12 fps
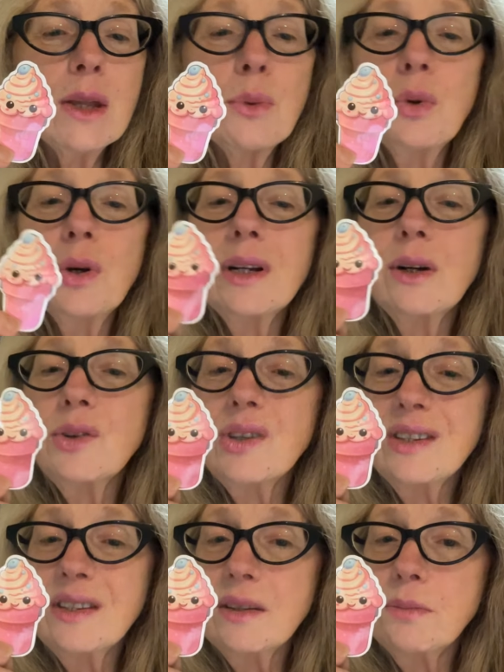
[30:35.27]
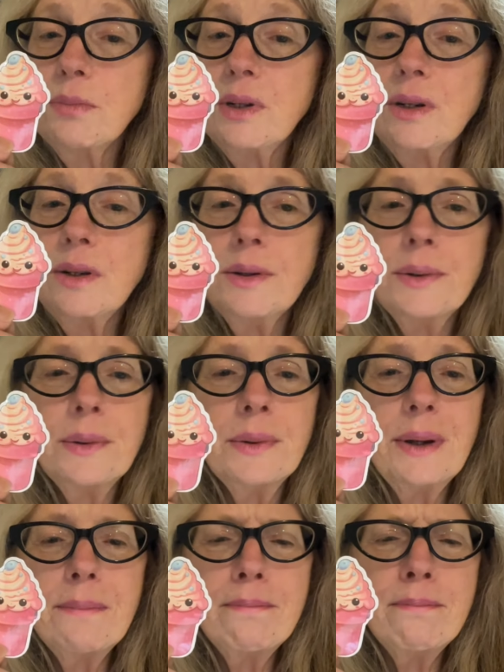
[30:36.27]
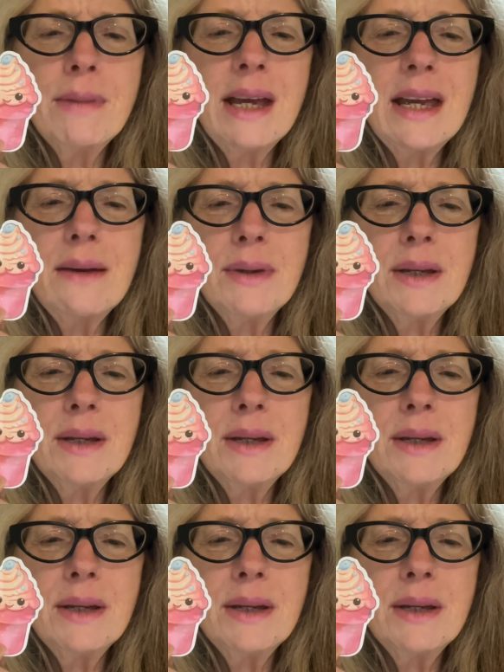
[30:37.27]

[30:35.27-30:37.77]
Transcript: what else is blue? Baby